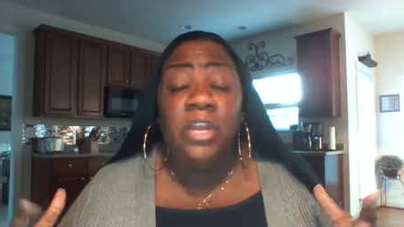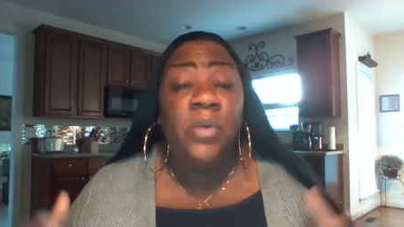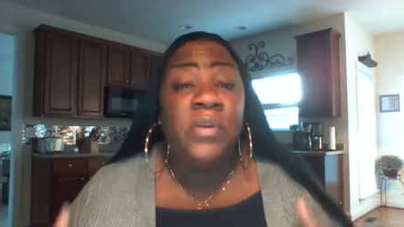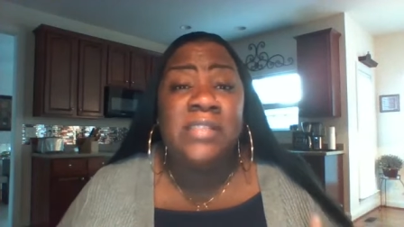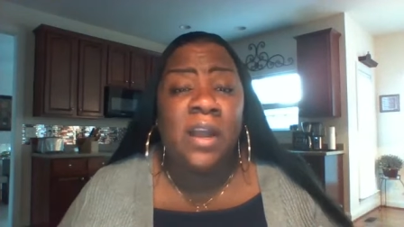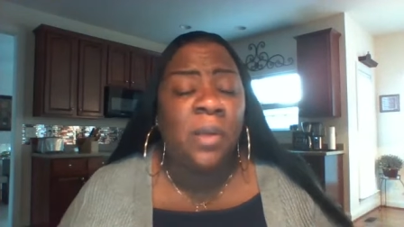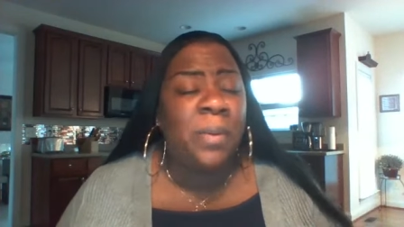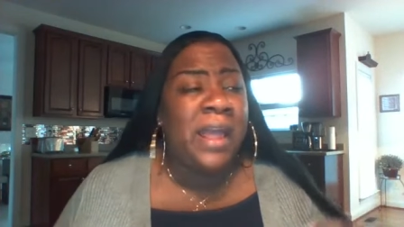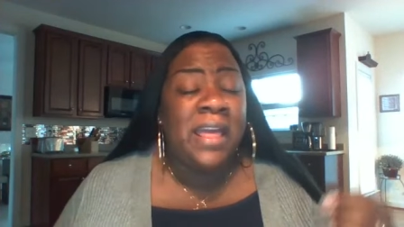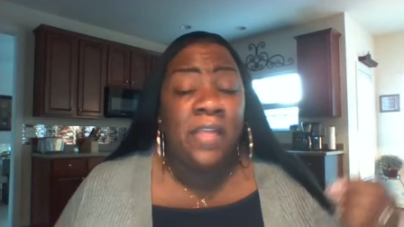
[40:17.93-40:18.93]
You know, in
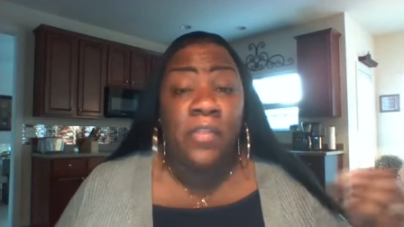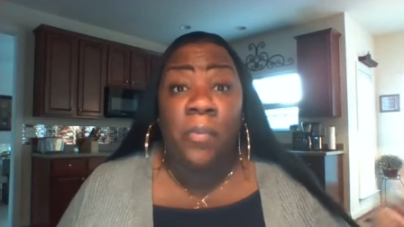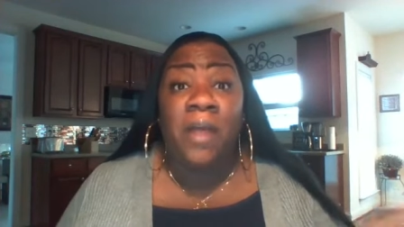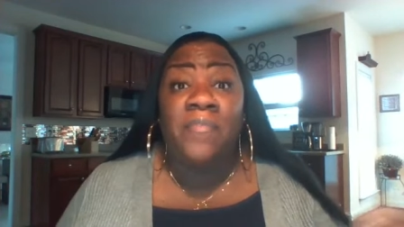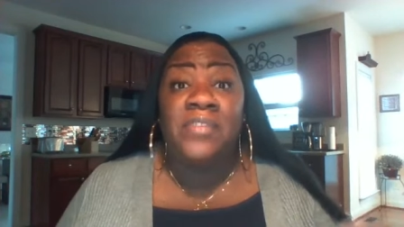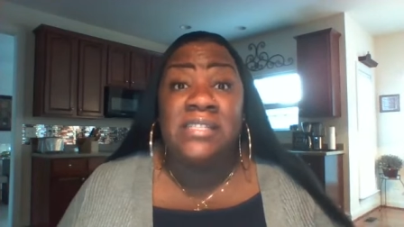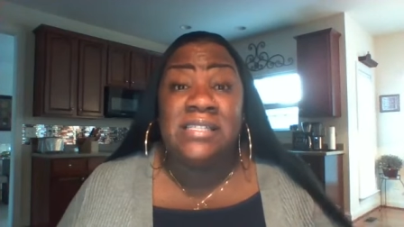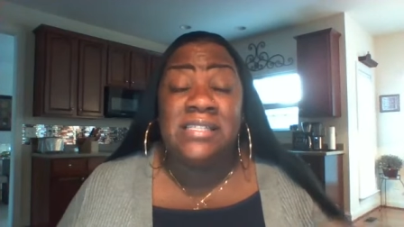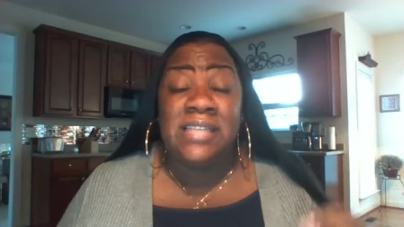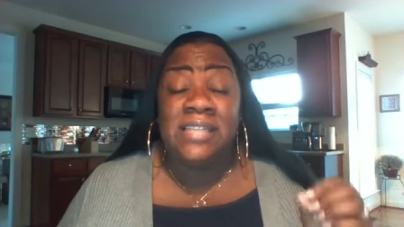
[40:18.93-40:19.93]
Zechariah, the
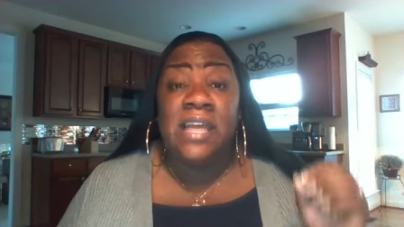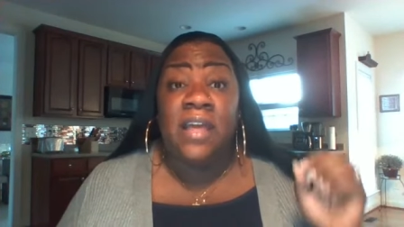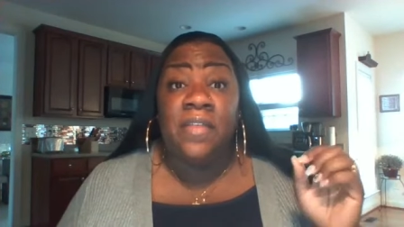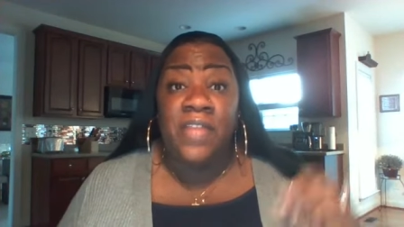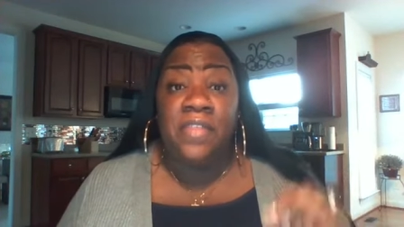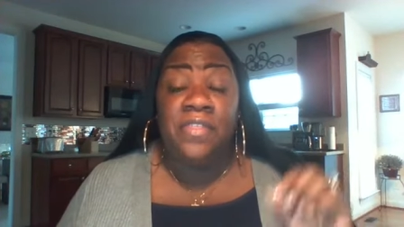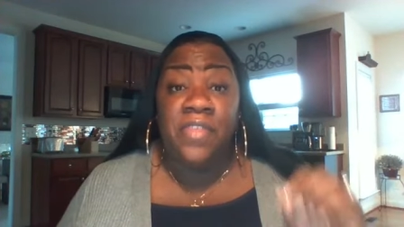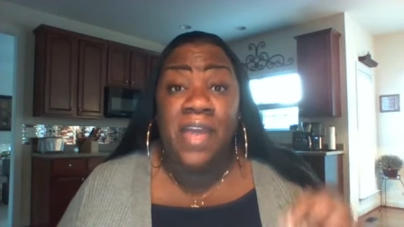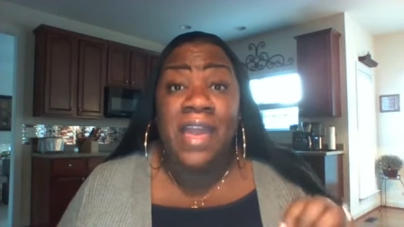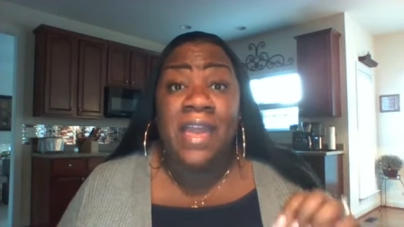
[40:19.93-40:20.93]
prophecy says
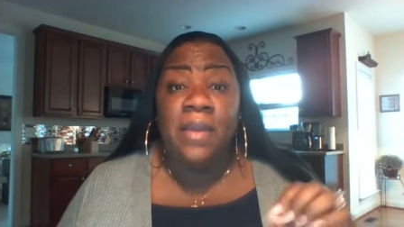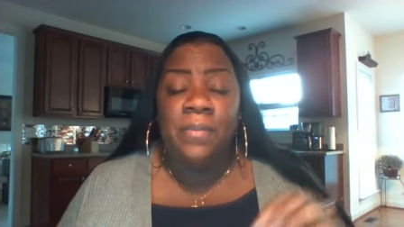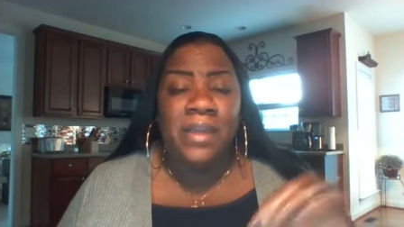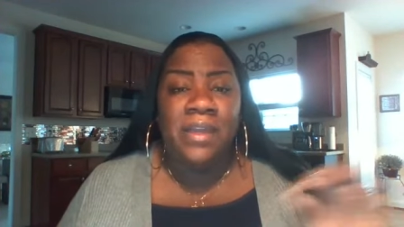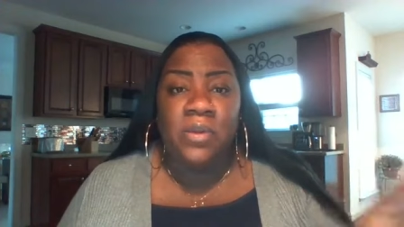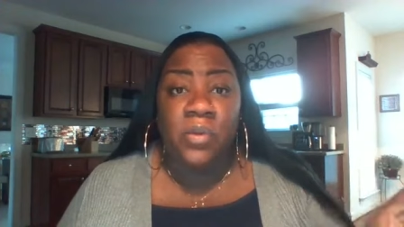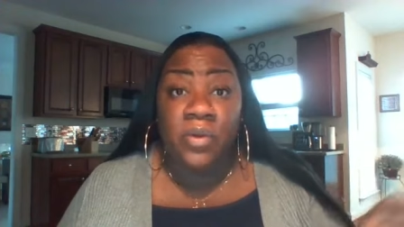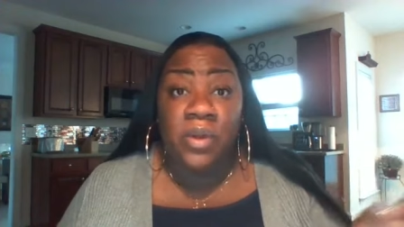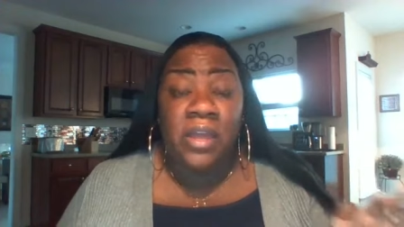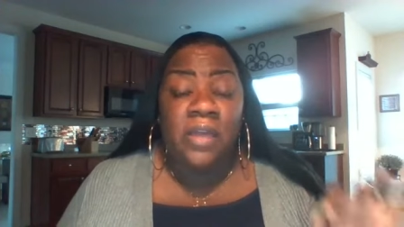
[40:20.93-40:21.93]
that they, you
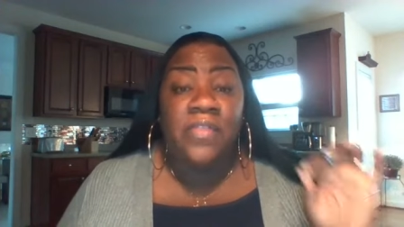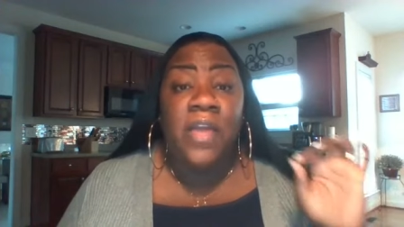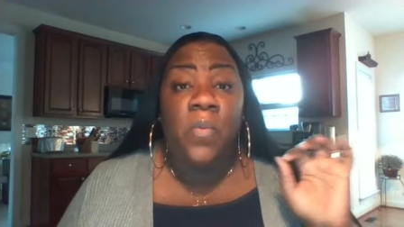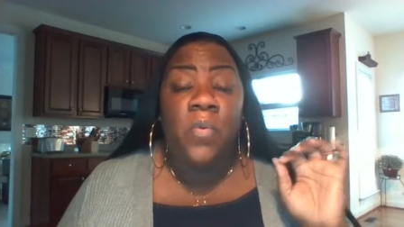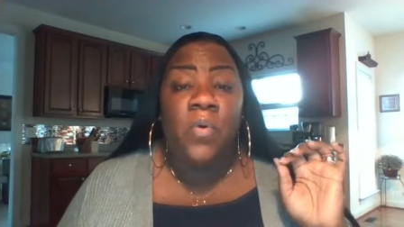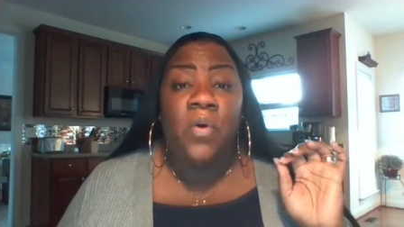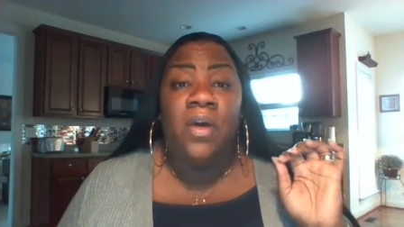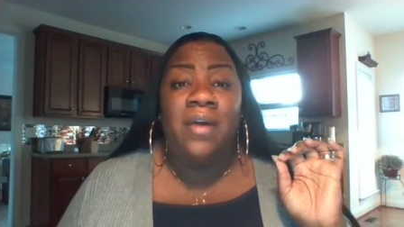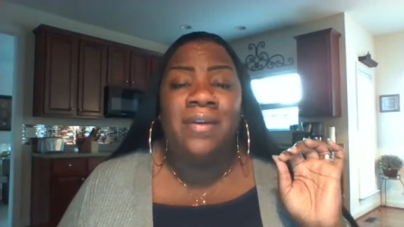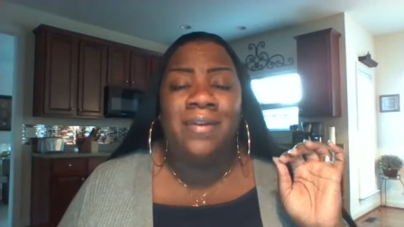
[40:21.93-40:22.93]
know, they will
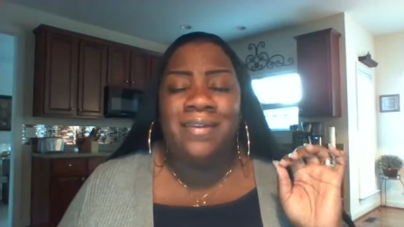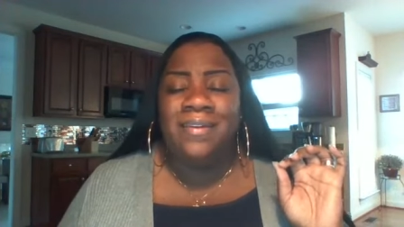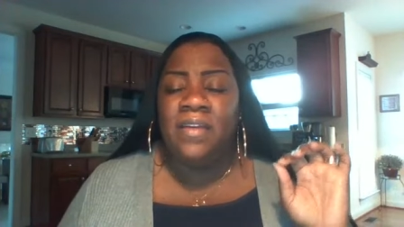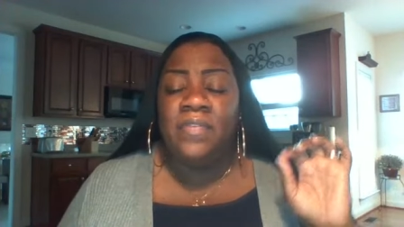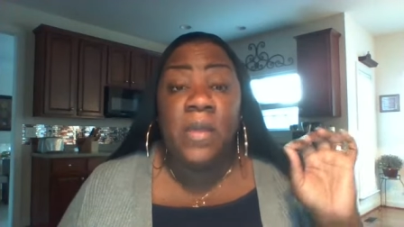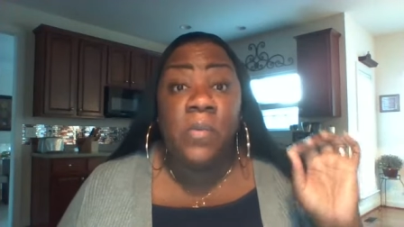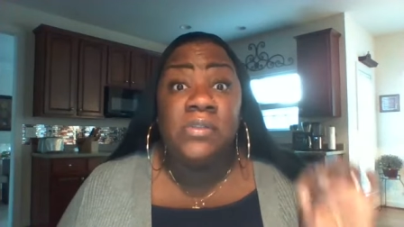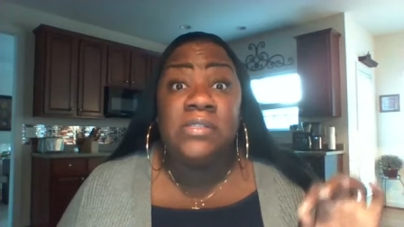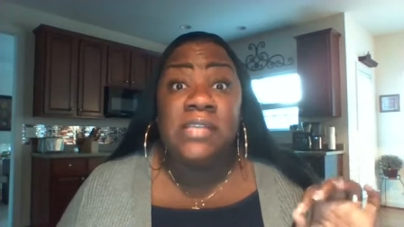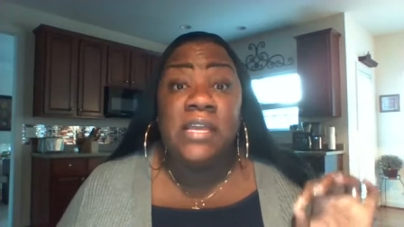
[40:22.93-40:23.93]

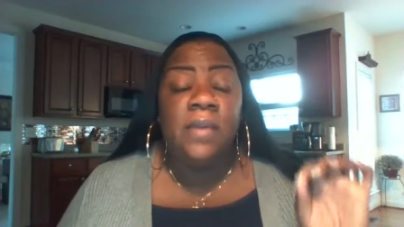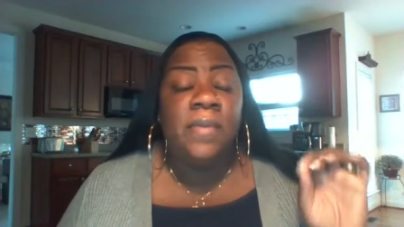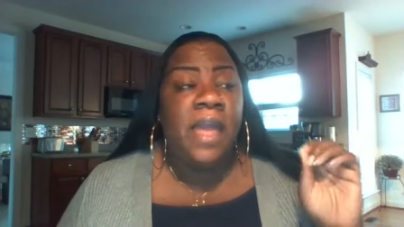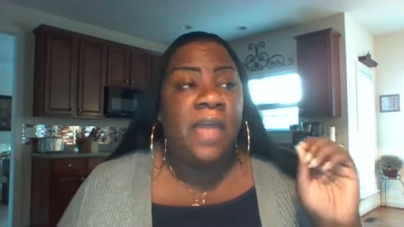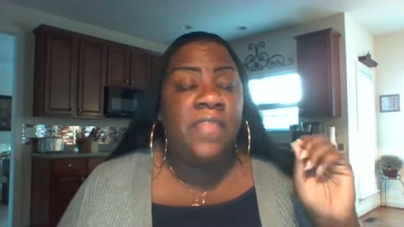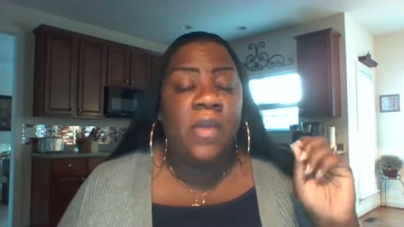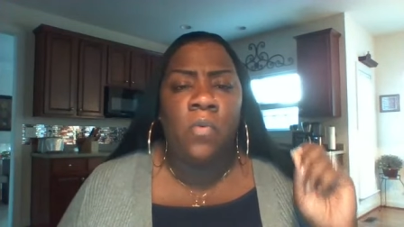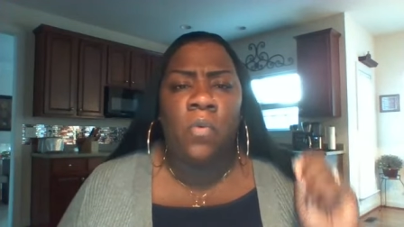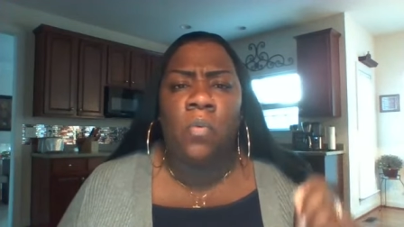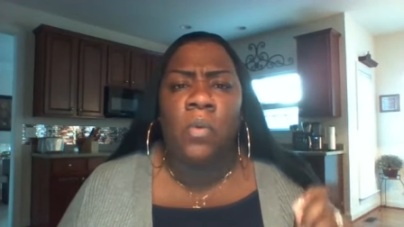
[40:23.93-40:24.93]
see him and they
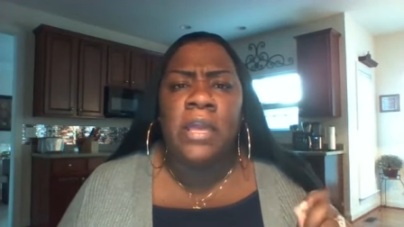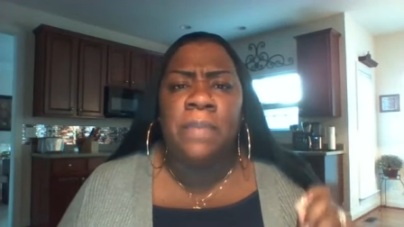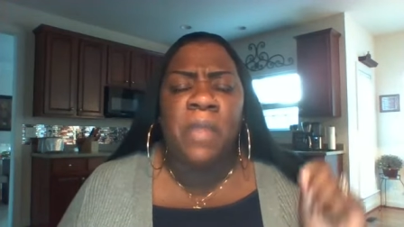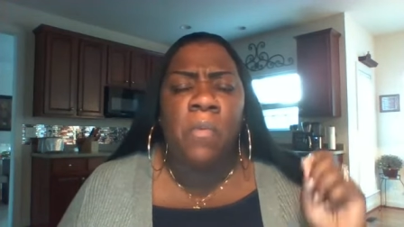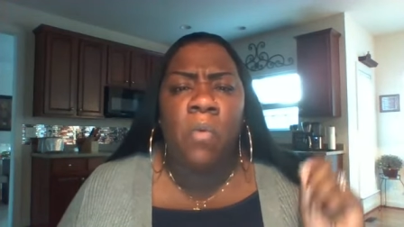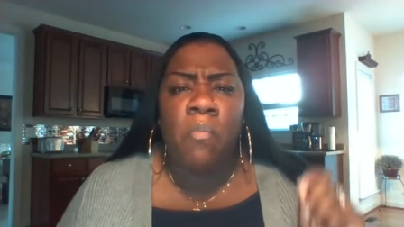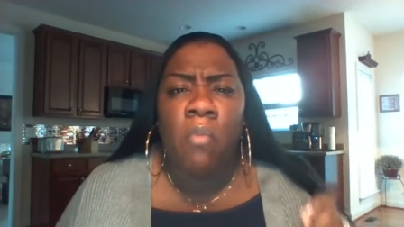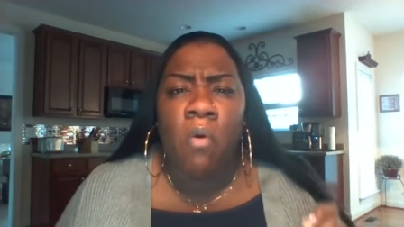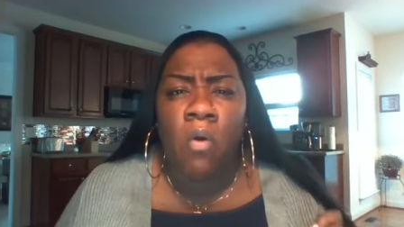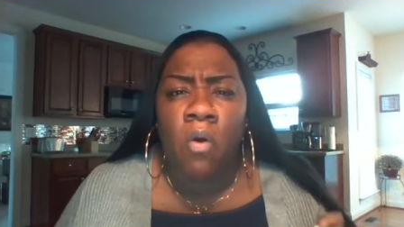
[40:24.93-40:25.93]
will weep. They will
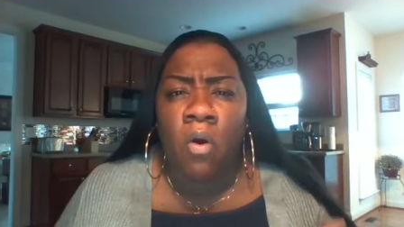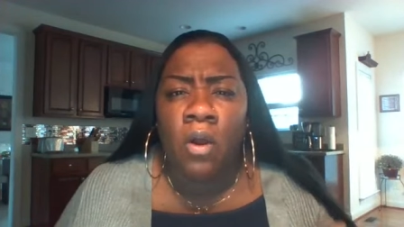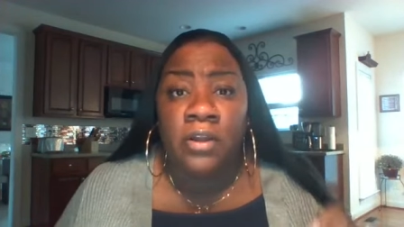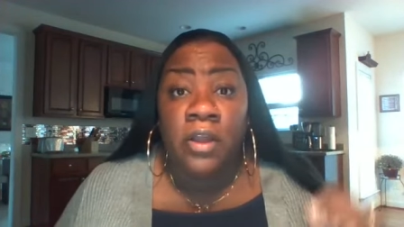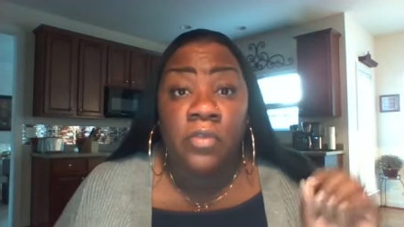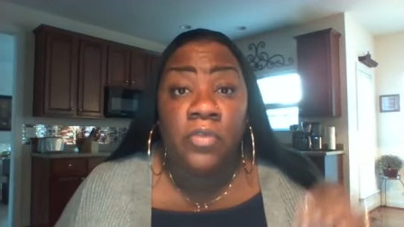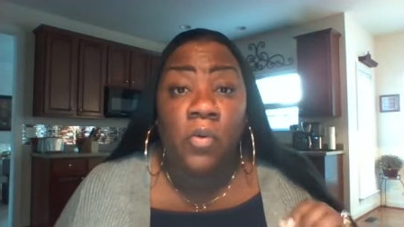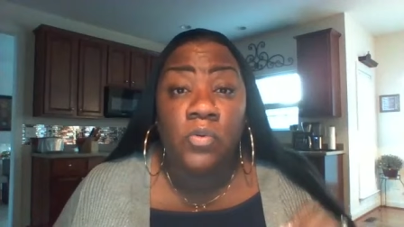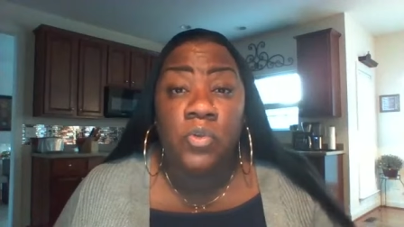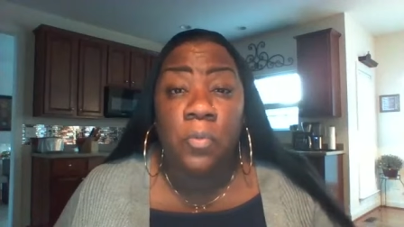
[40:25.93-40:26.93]
mourn
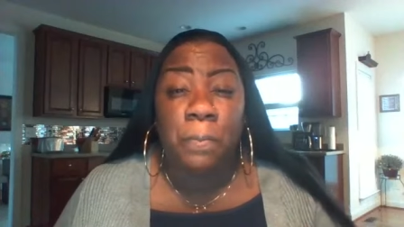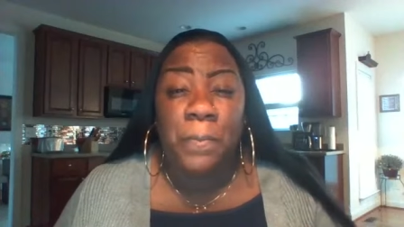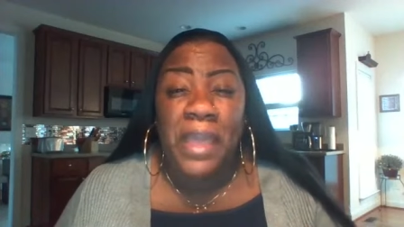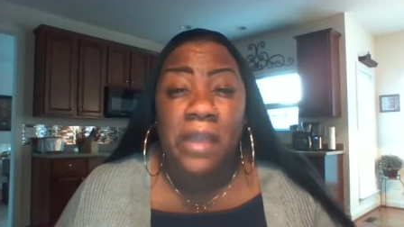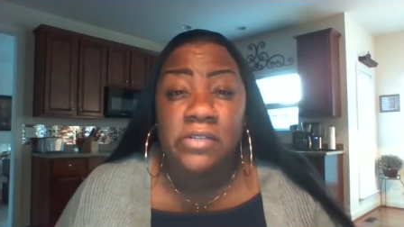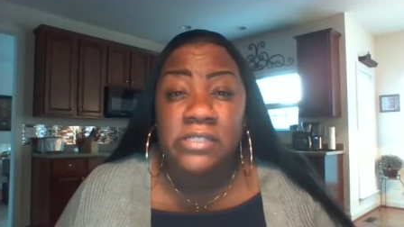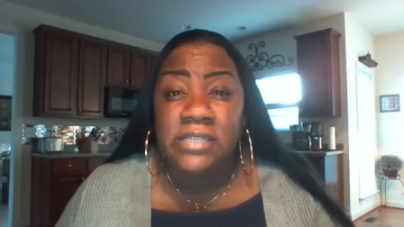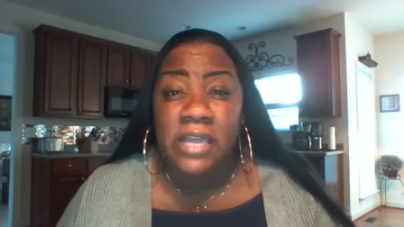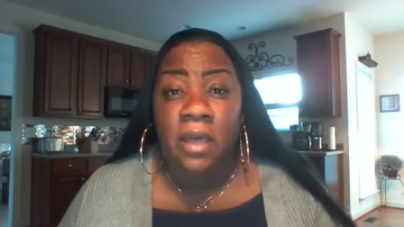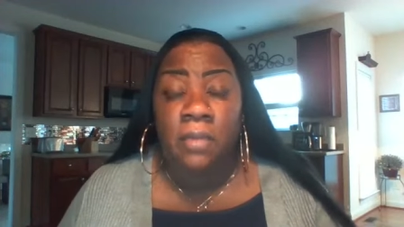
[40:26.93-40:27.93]
those who
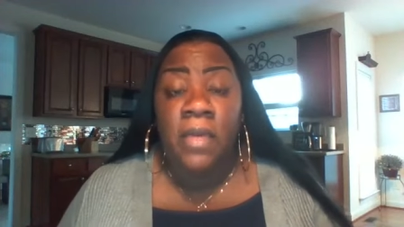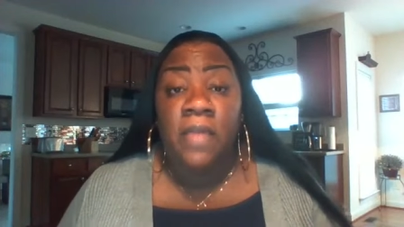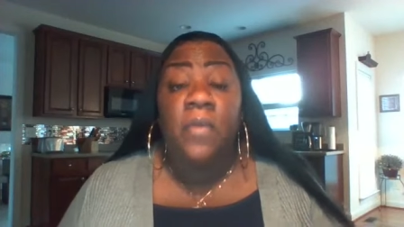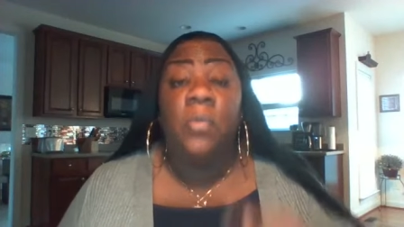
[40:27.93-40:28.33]
pierced him.